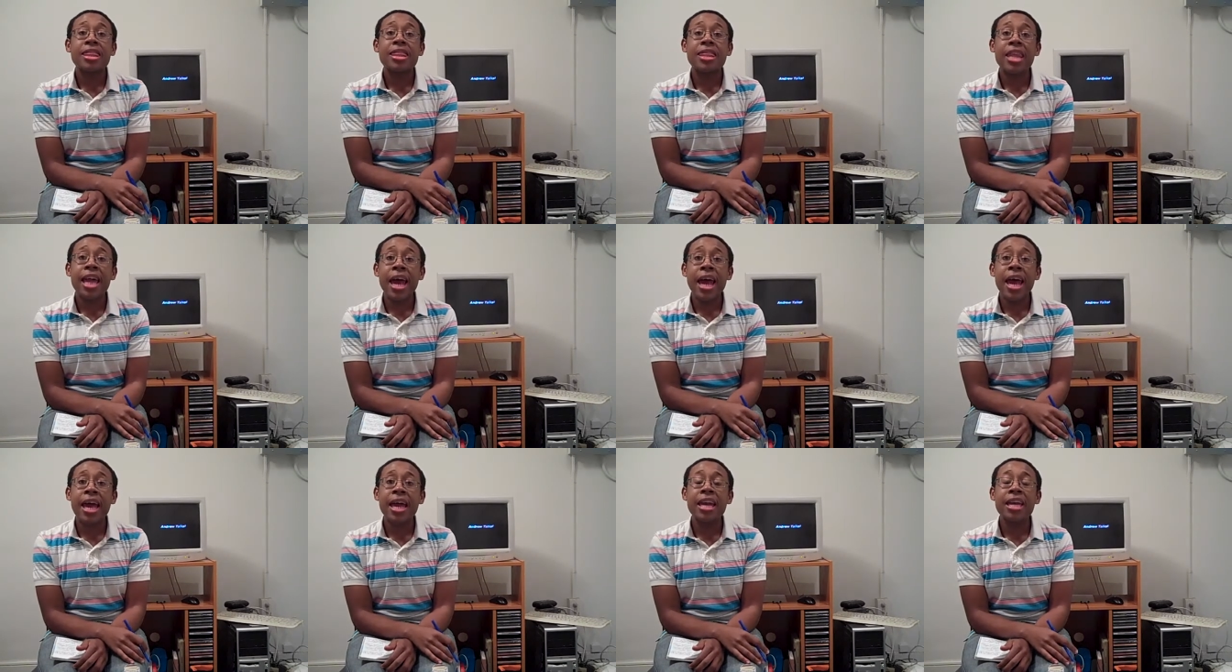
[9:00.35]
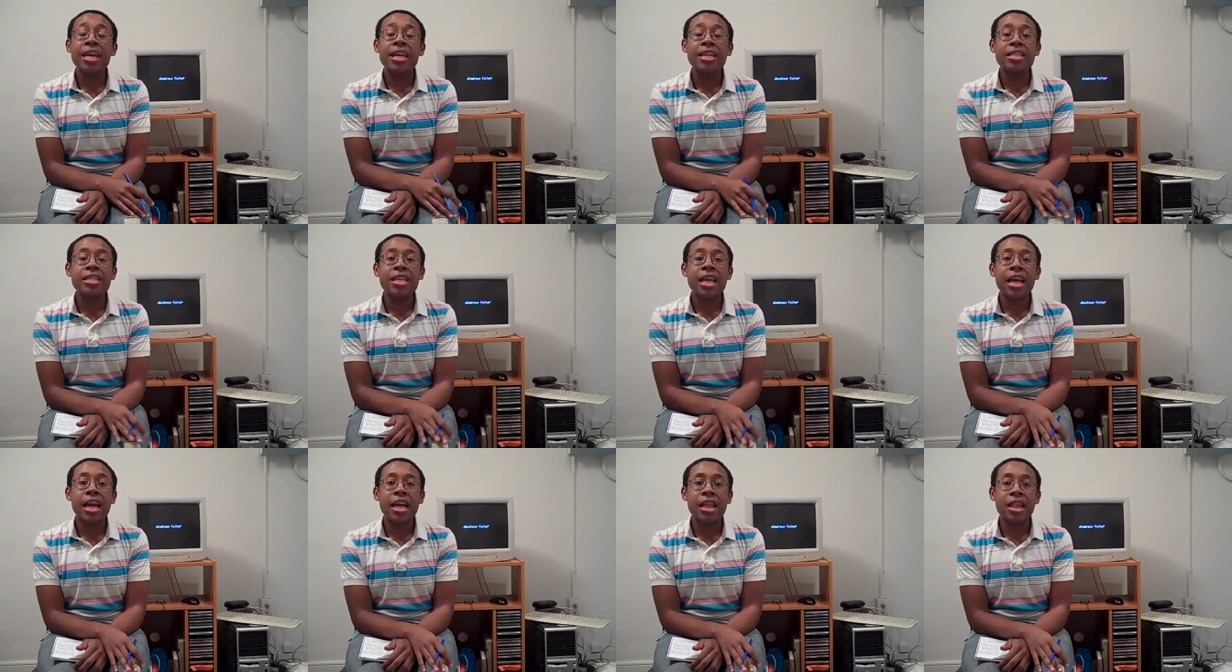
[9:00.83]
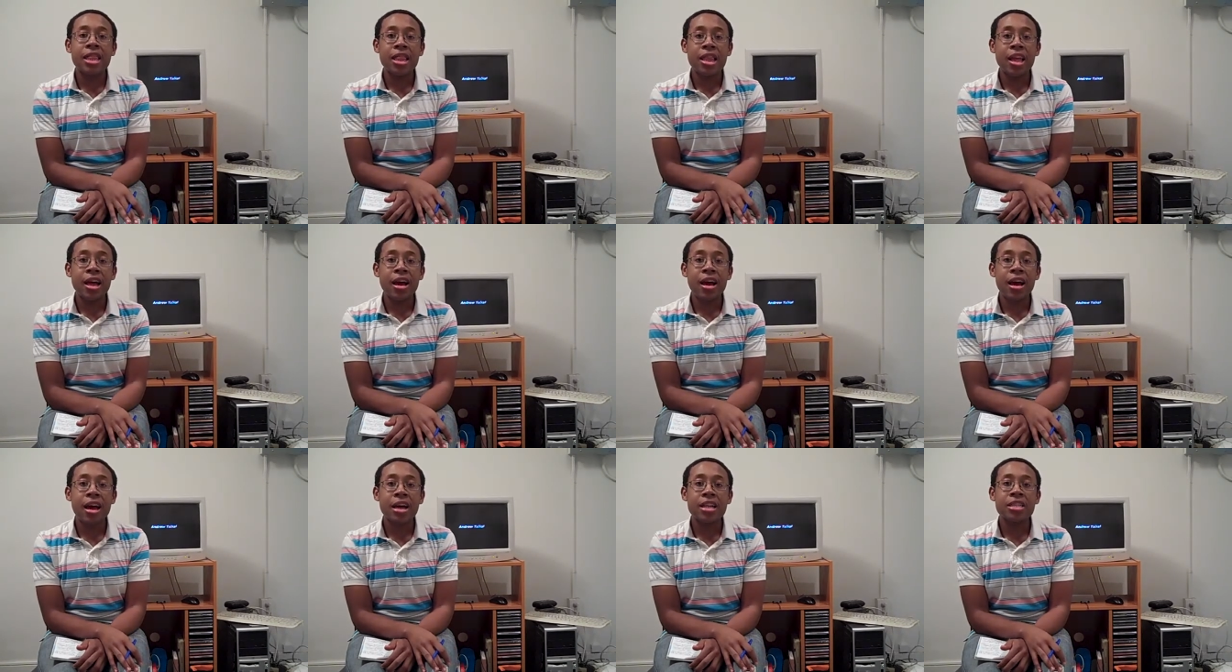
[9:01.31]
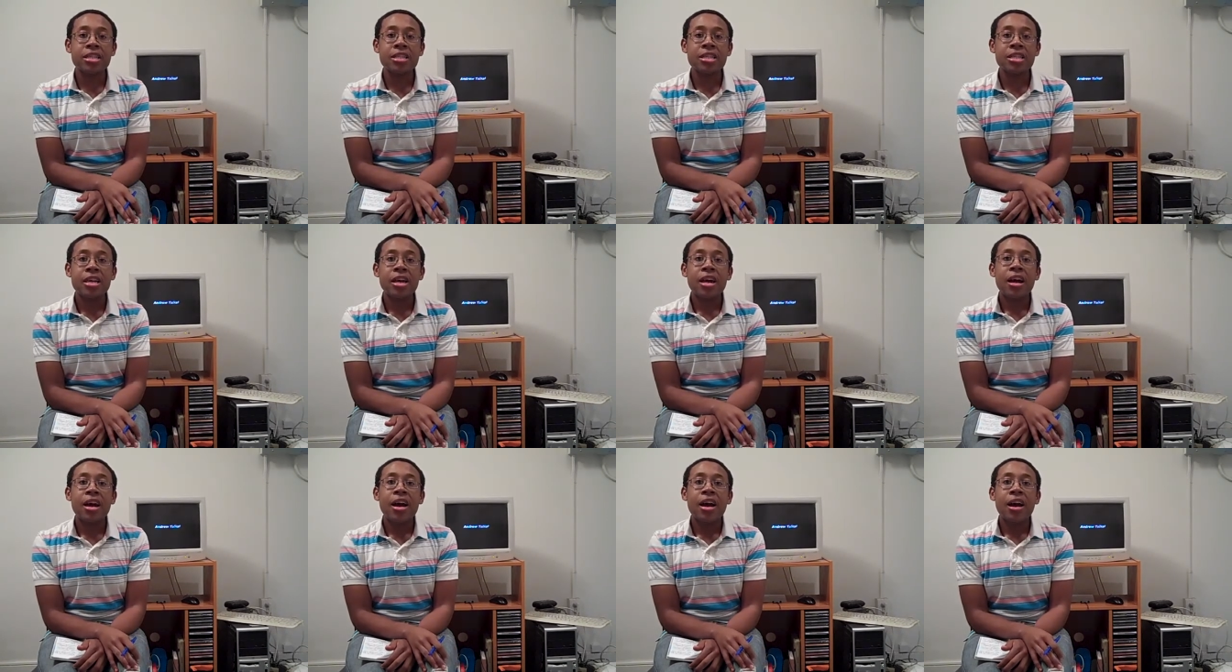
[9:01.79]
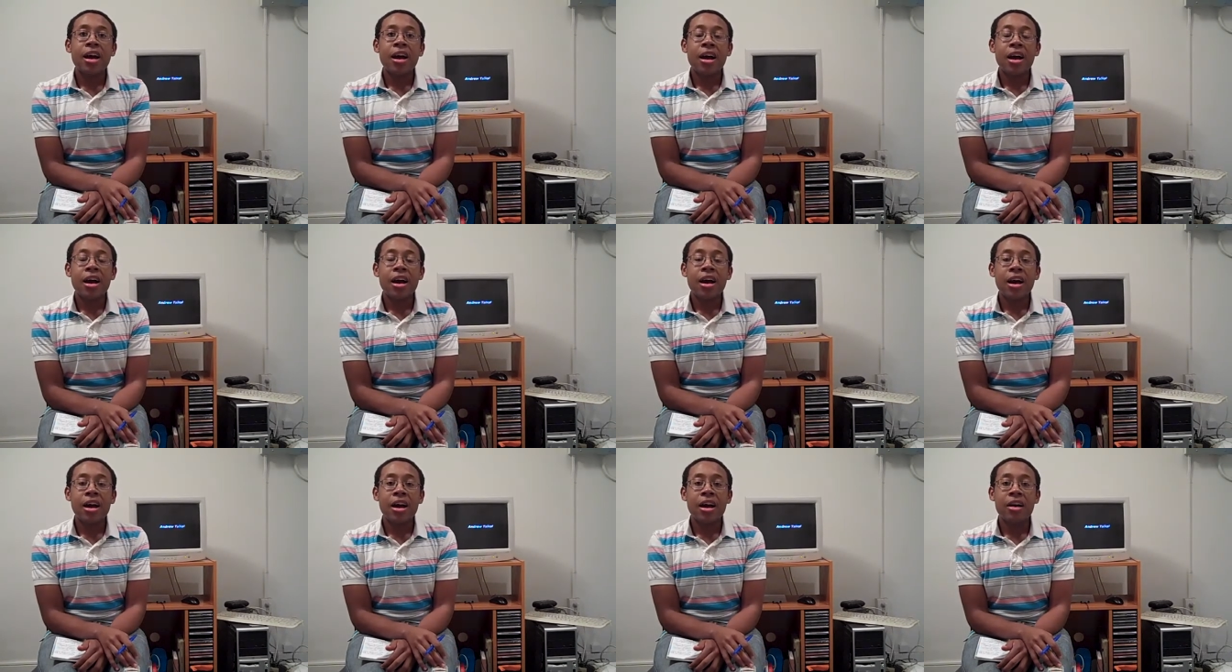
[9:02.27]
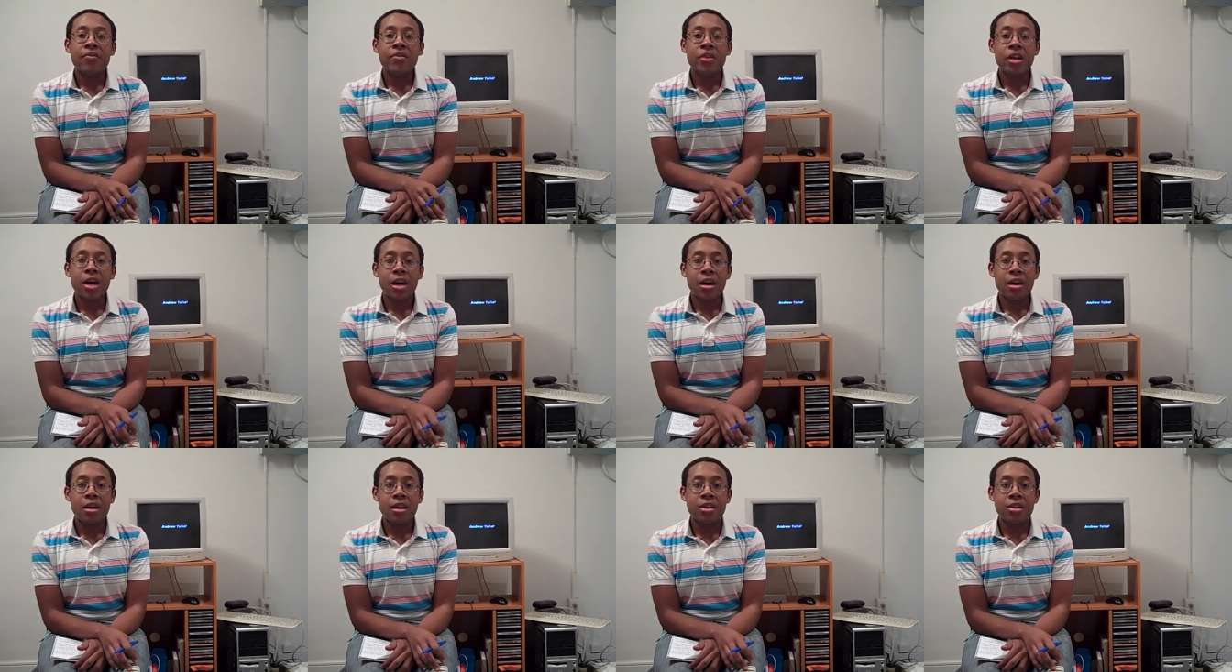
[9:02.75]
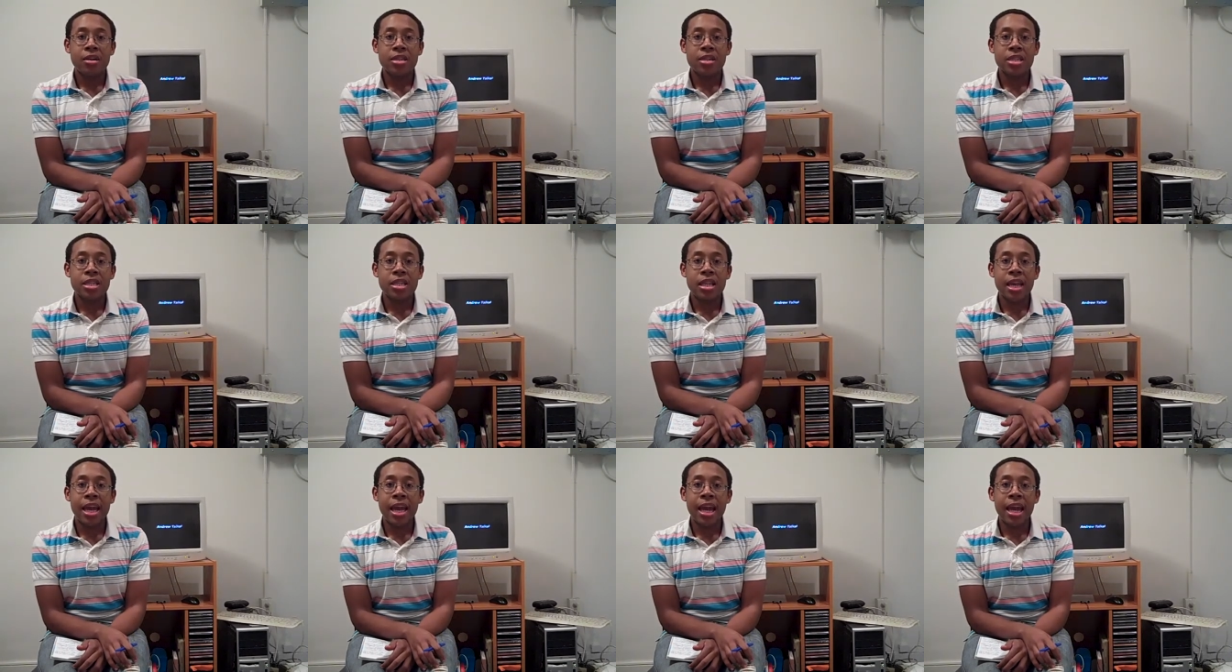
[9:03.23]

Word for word: That is a lot of dogs.